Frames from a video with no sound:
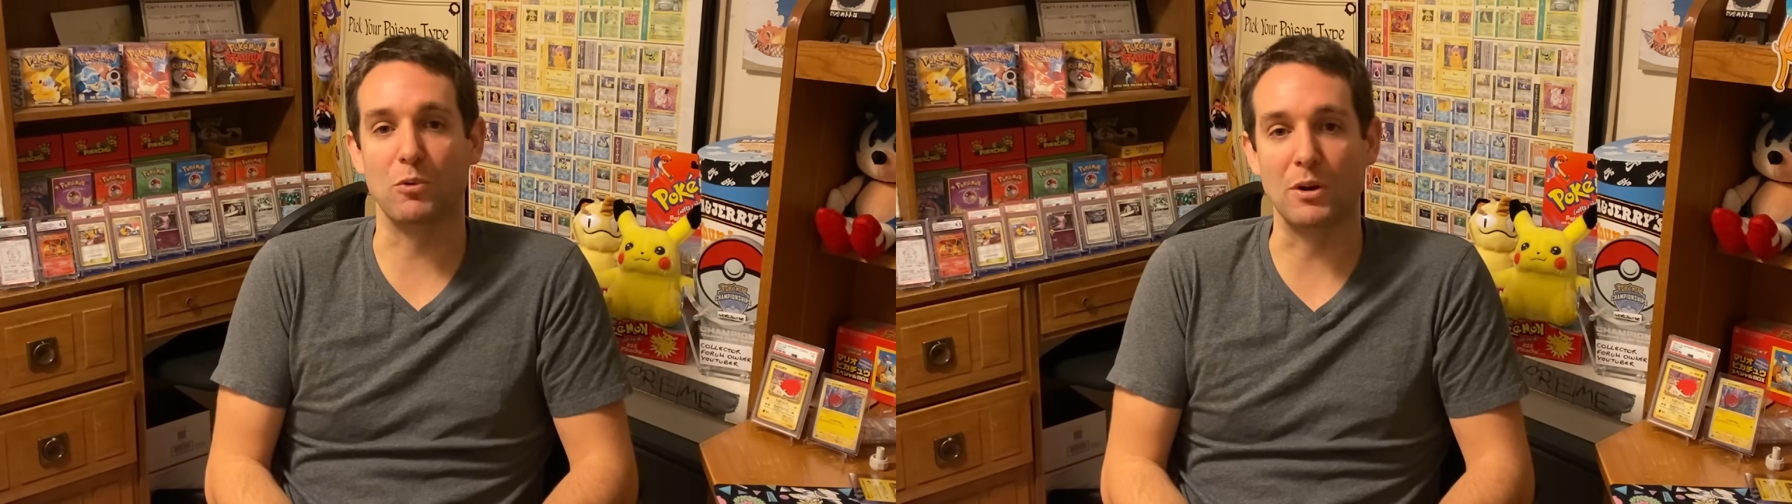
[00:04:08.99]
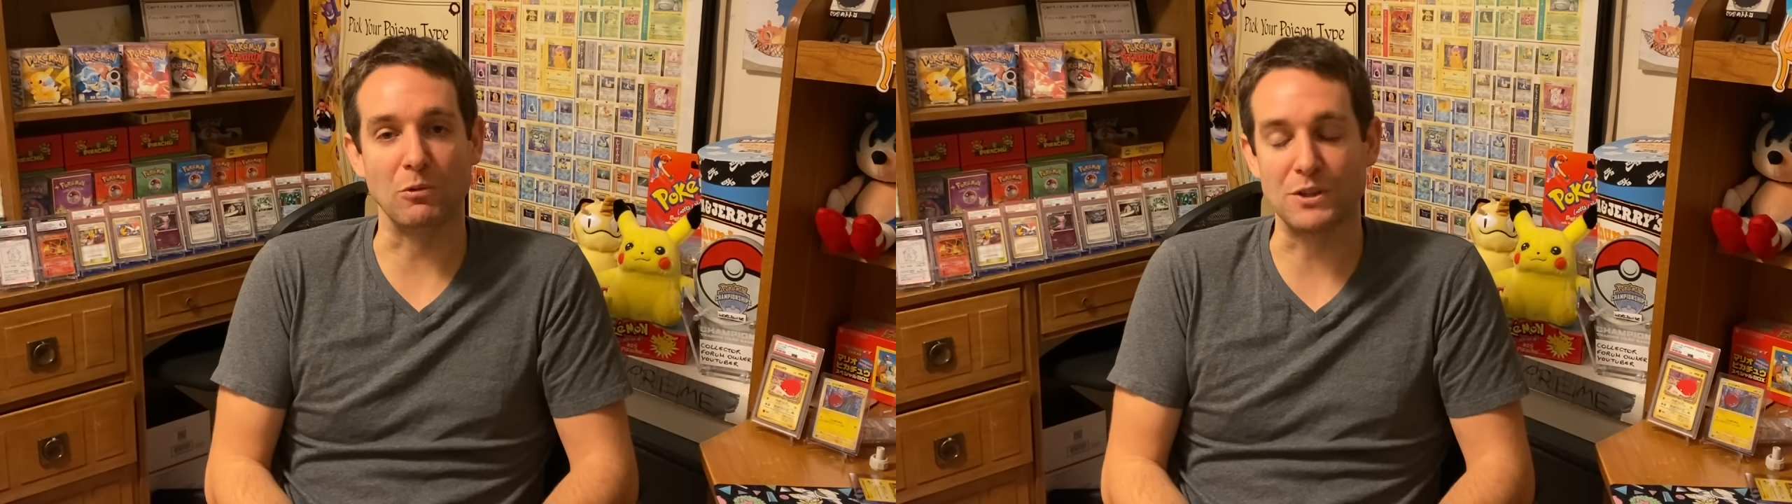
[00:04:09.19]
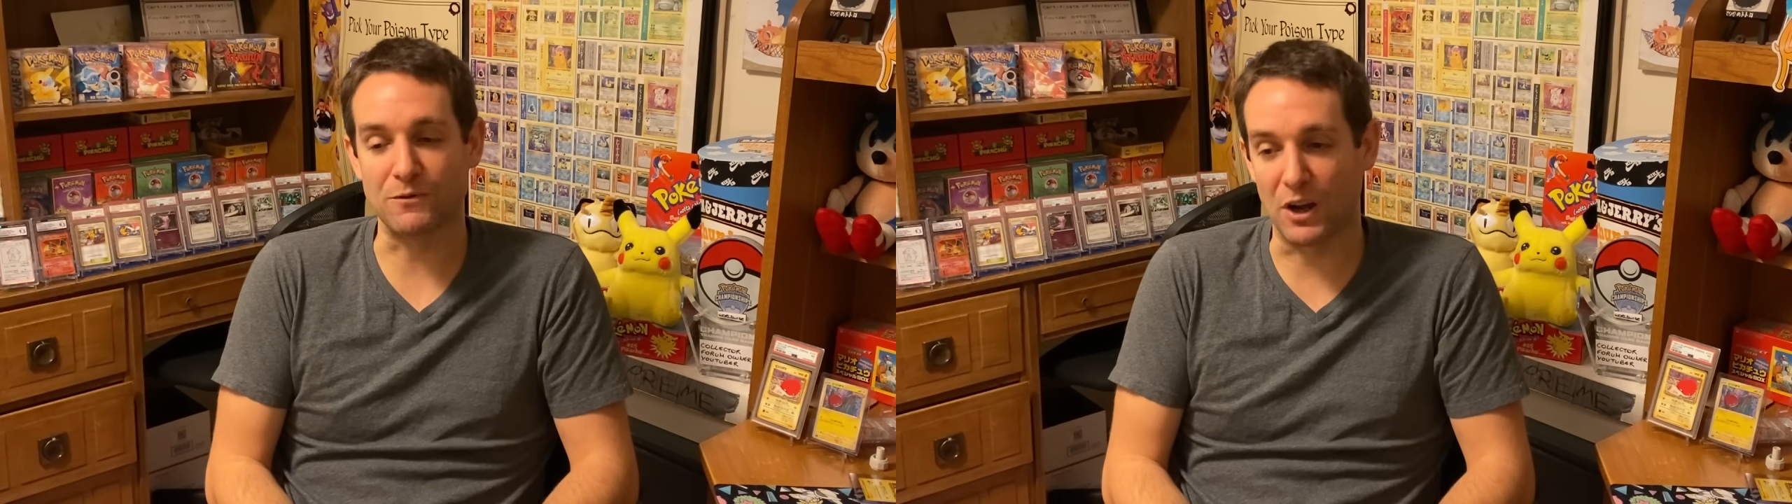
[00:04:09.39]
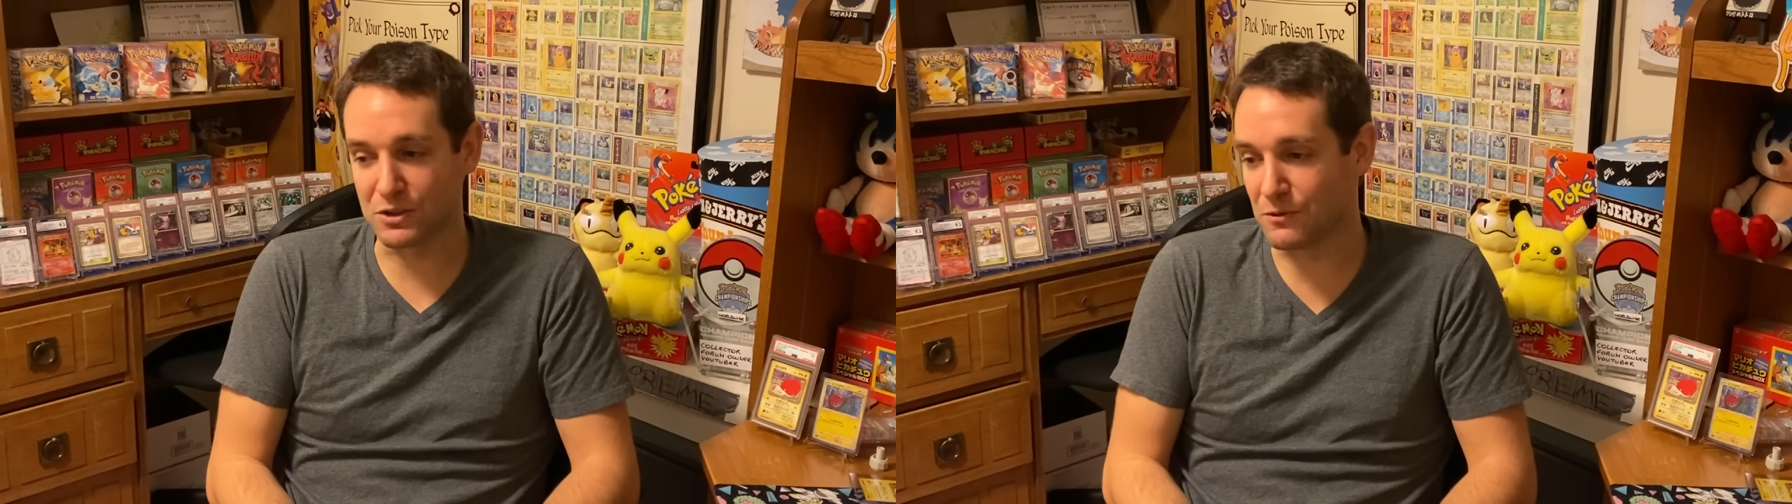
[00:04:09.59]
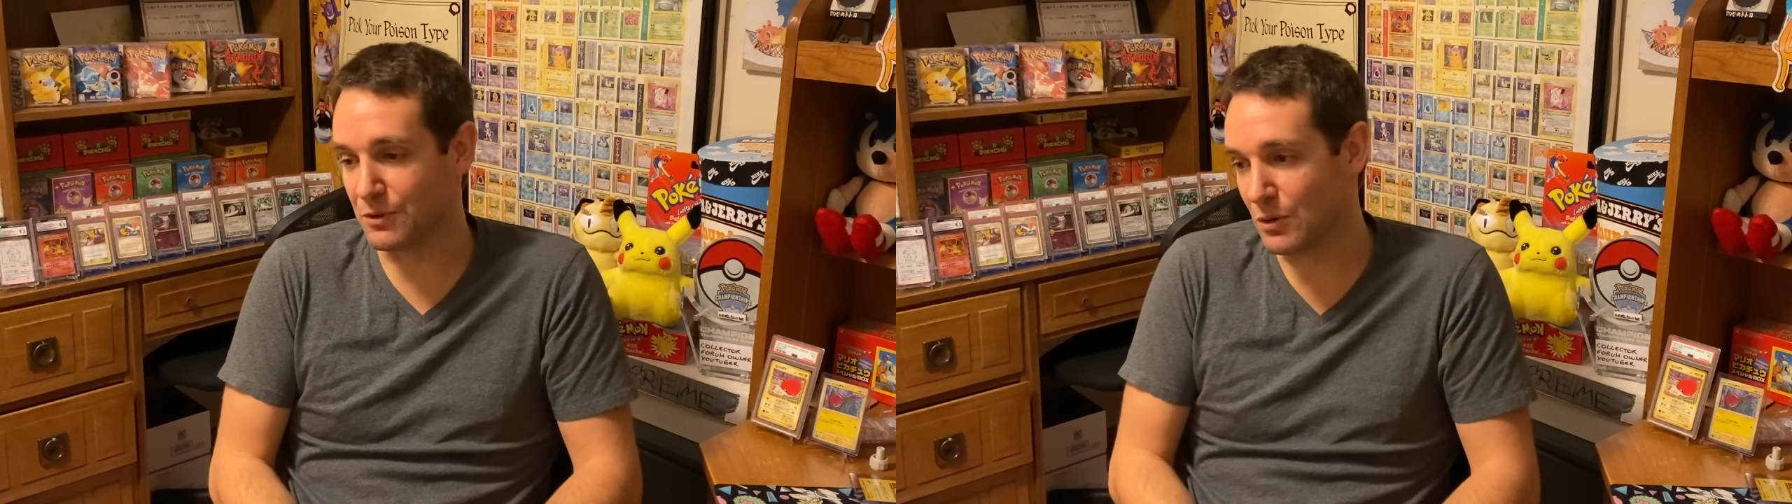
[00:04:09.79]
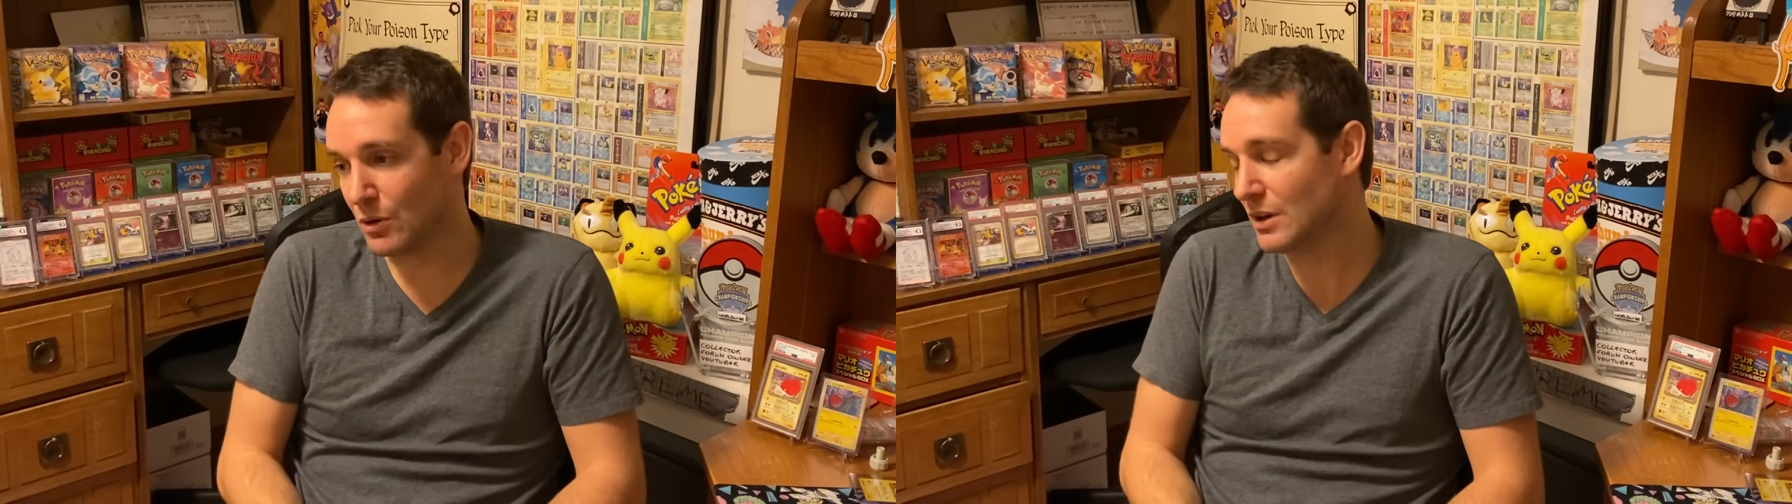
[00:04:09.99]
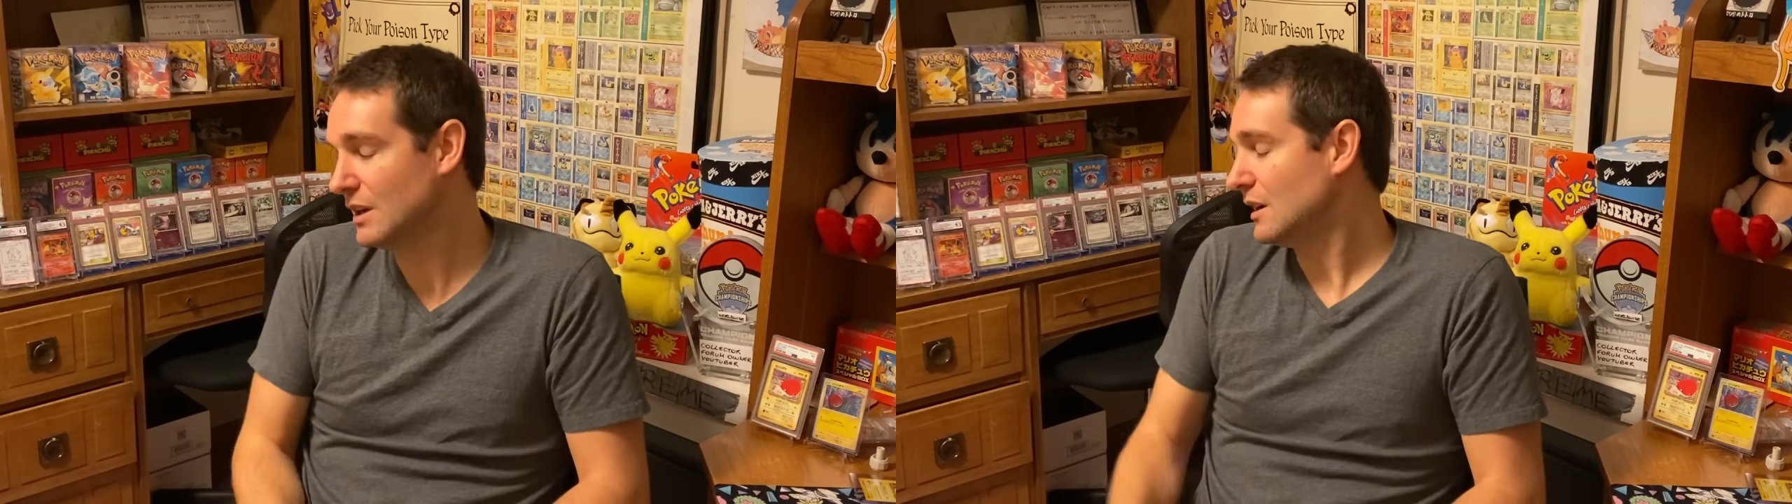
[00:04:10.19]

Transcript: point where it's fossil fuel,